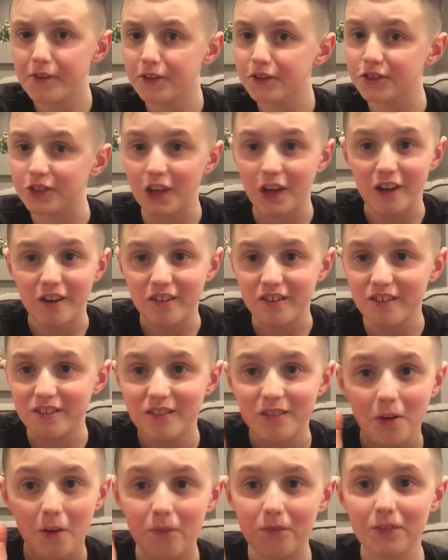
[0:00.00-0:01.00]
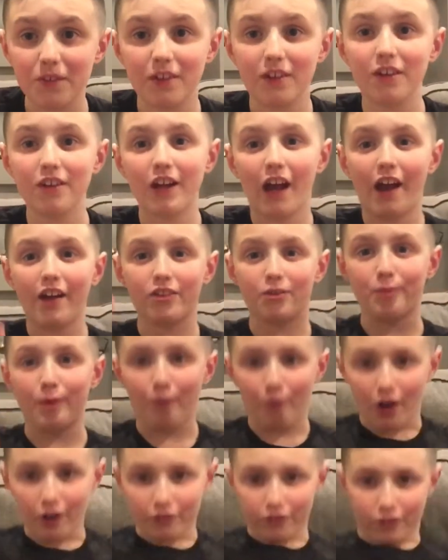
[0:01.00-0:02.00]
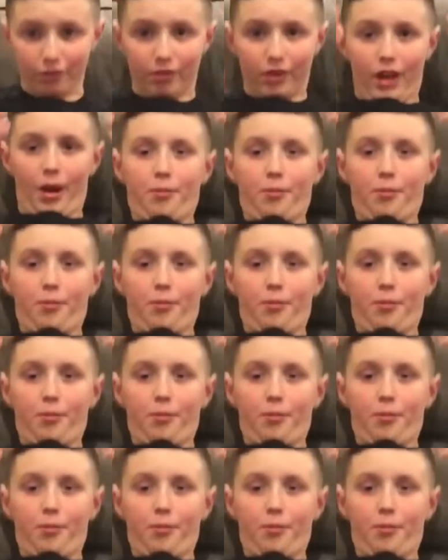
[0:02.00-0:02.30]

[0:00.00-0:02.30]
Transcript: So hopefully you guys have been watching